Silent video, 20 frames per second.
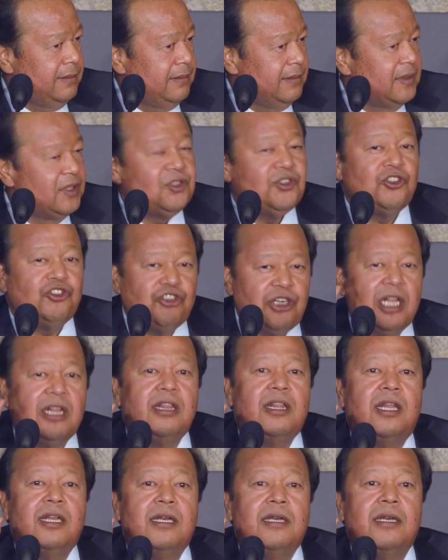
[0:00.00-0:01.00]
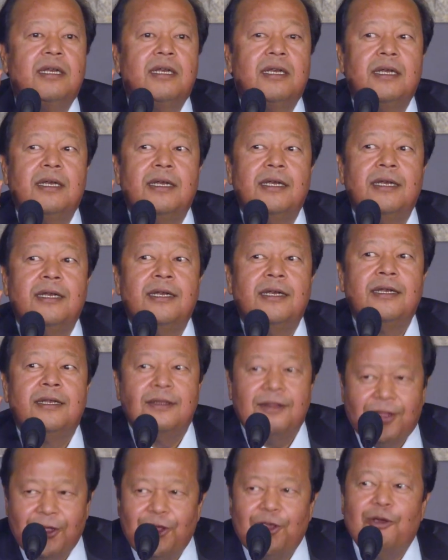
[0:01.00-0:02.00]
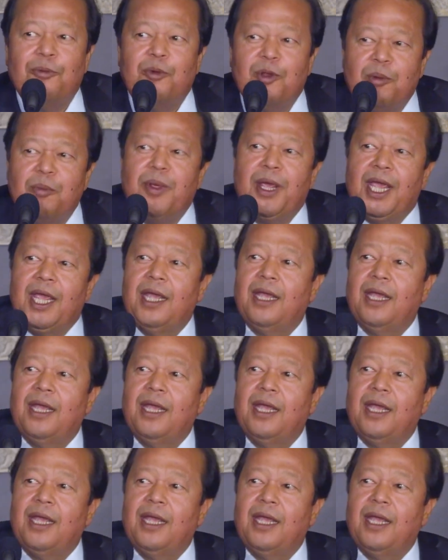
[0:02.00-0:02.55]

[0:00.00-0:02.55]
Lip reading: Strengthen the human being.